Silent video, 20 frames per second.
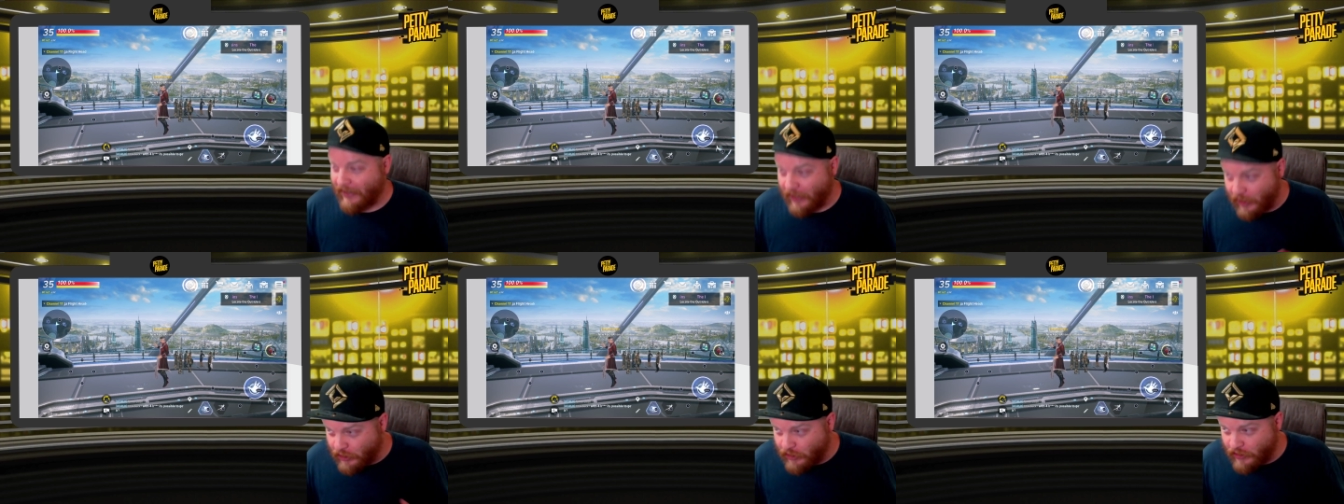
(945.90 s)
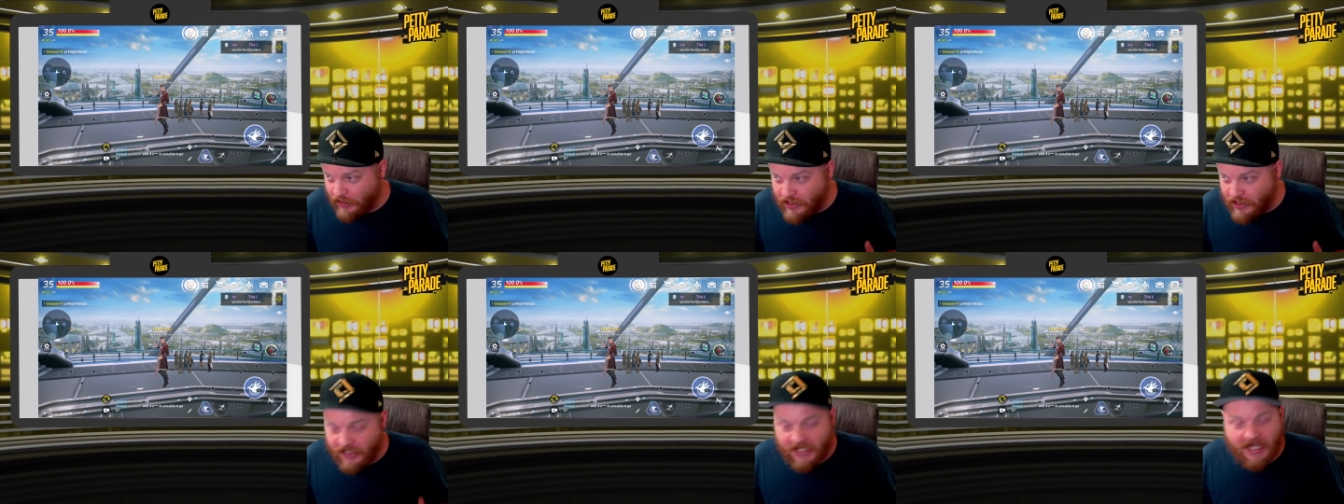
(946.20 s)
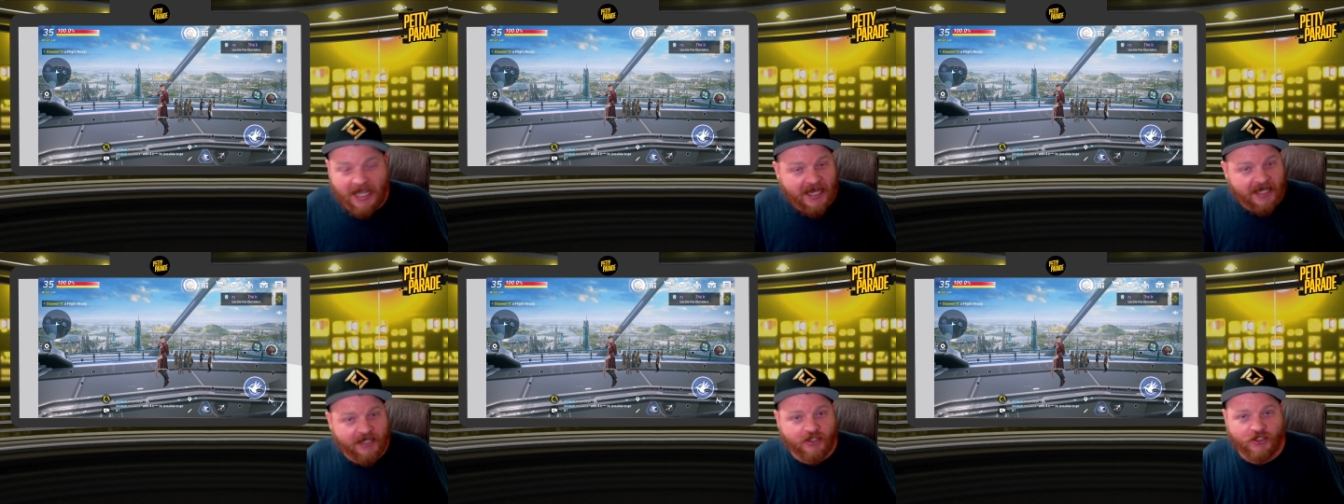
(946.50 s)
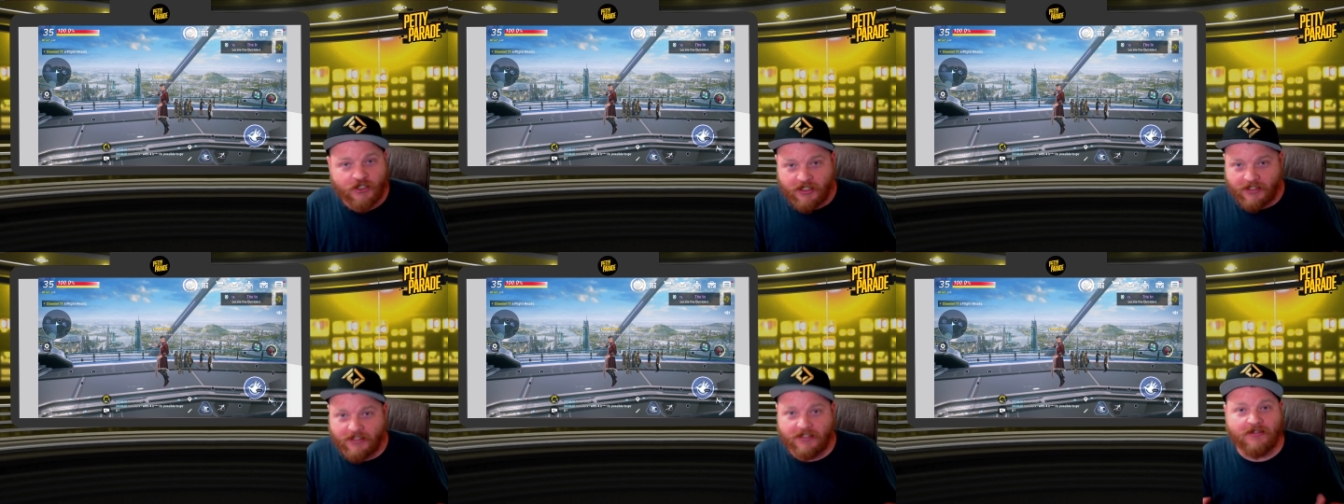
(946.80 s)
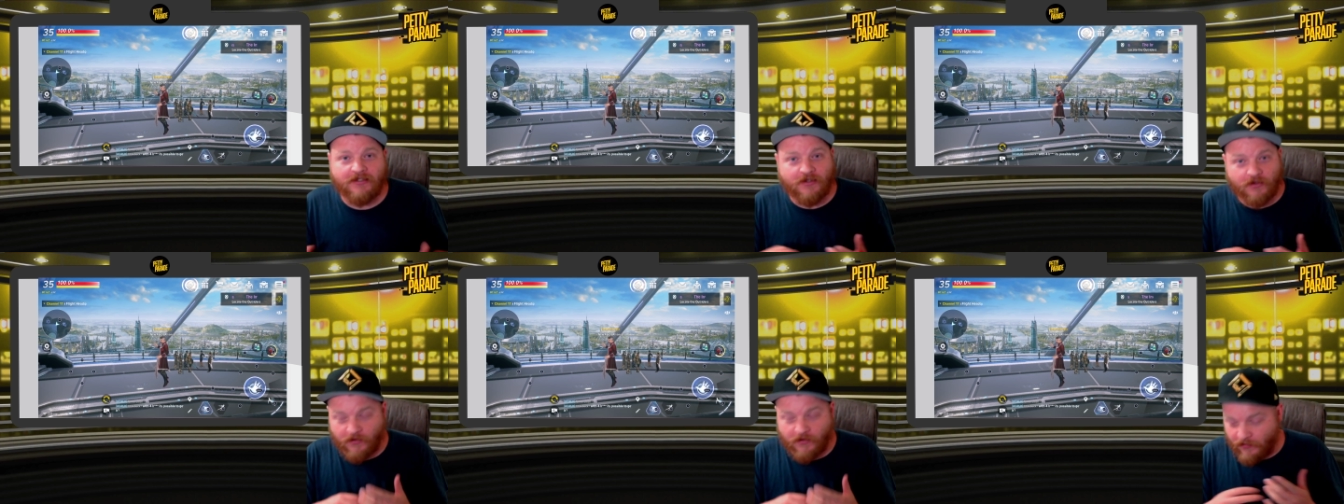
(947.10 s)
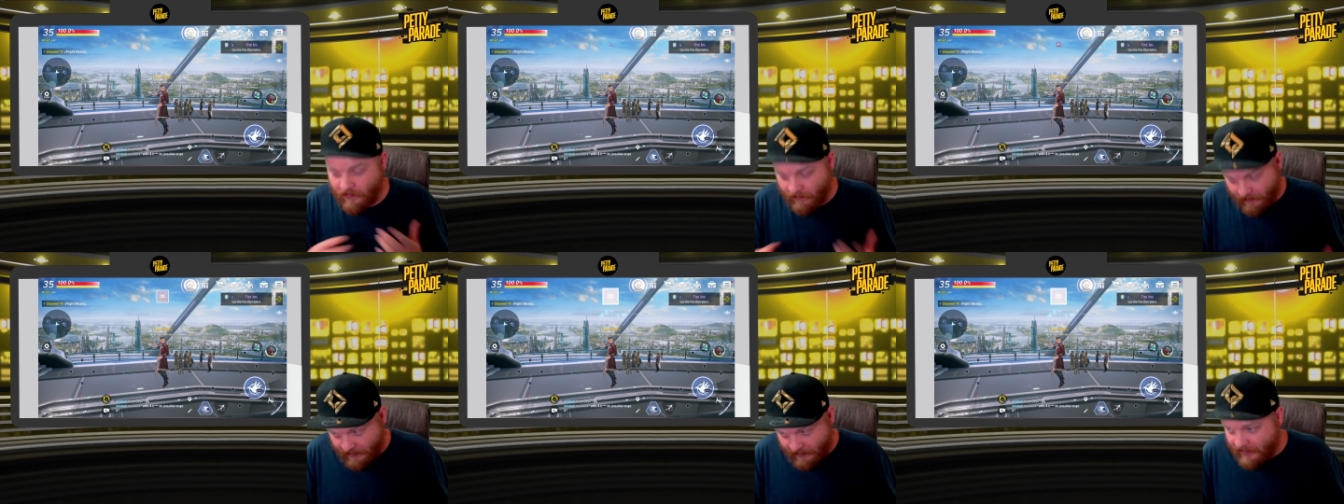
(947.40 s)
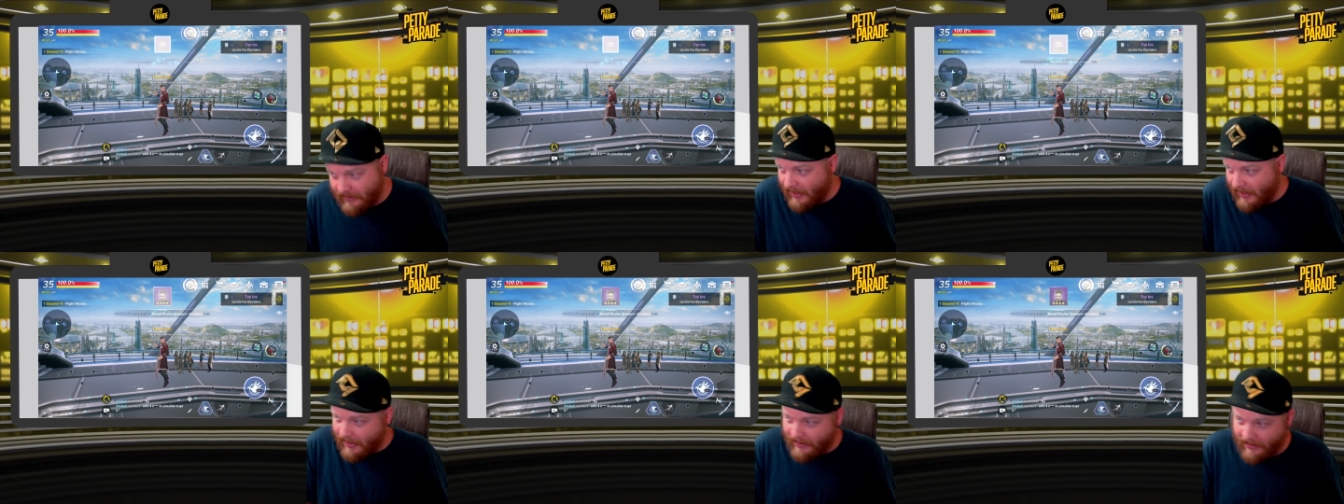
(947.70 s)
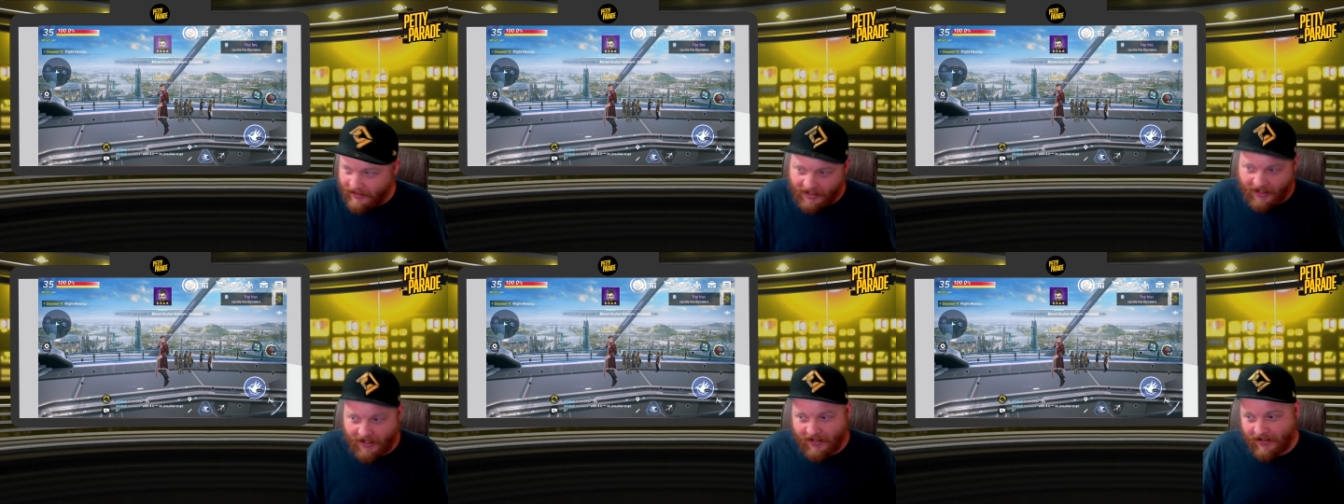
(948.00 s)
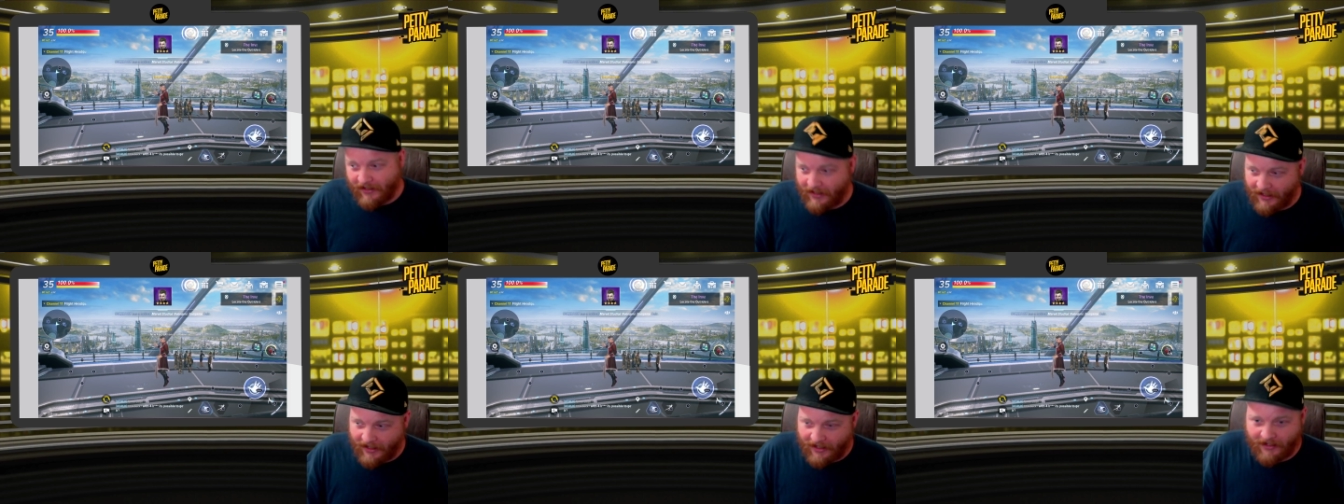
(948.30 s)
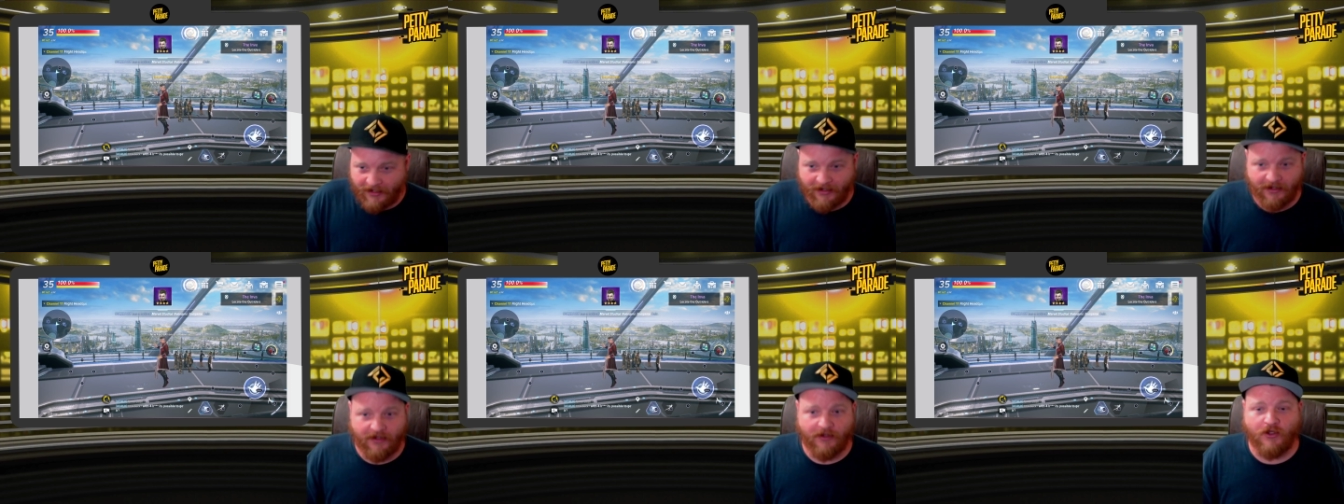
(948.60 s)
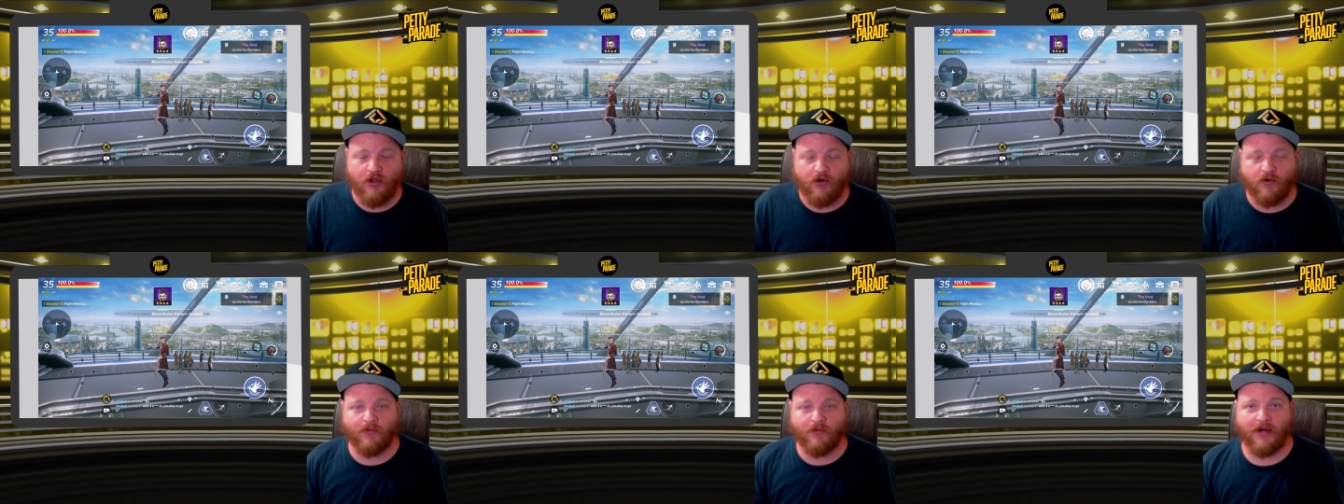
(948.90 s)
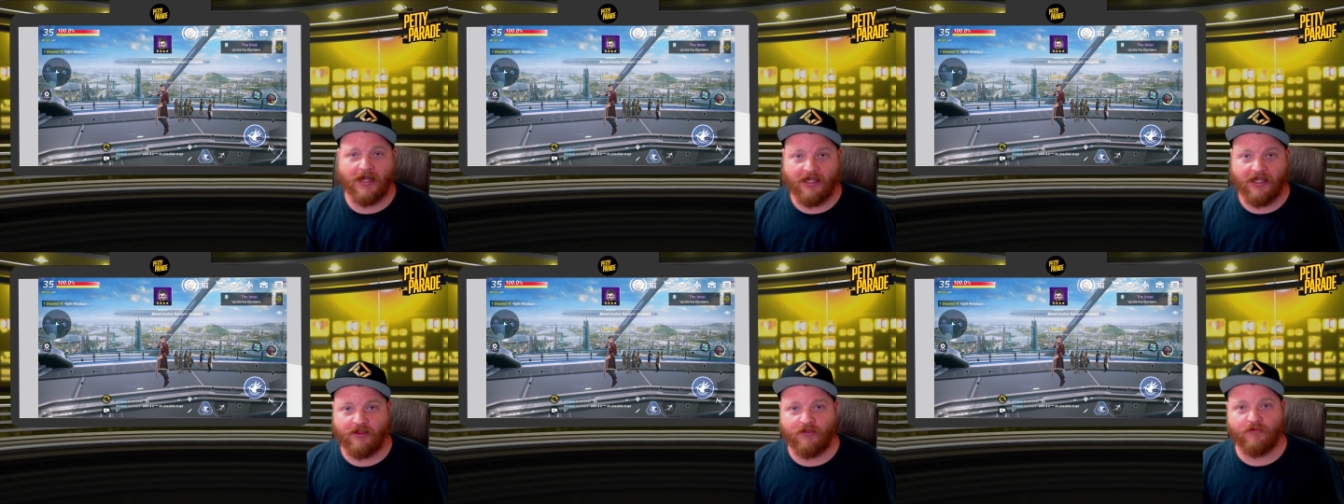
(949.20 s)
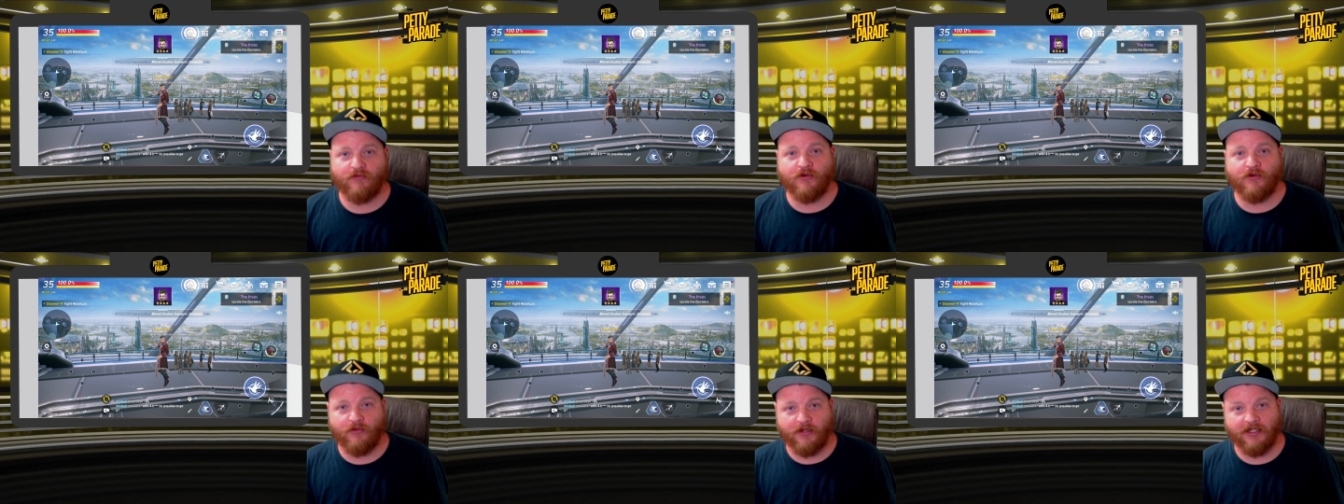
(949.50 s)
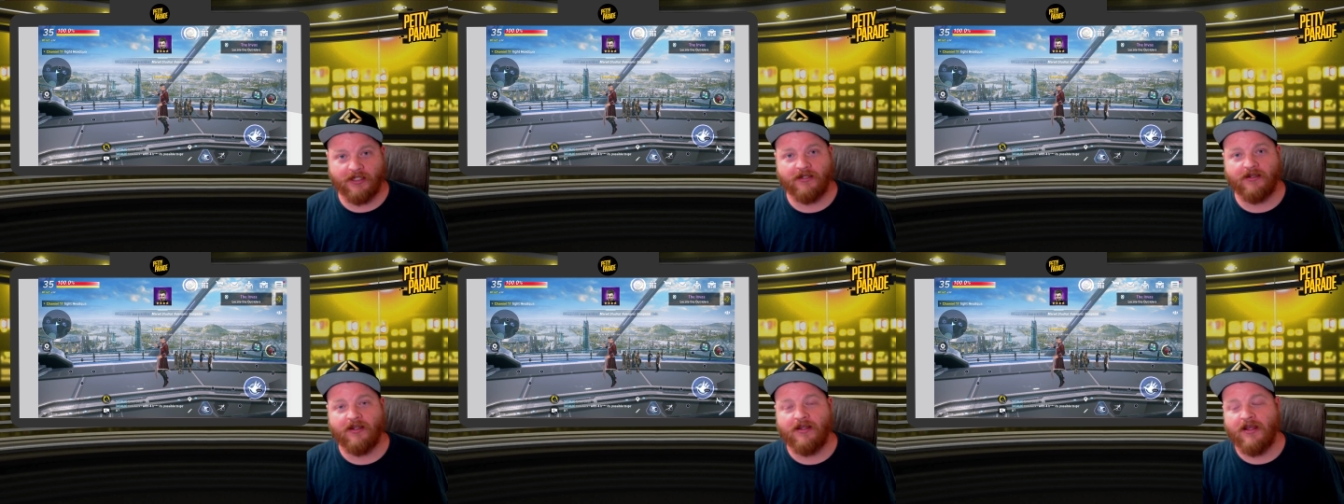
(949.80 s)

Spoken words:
You can't just da da da da da da your way through it.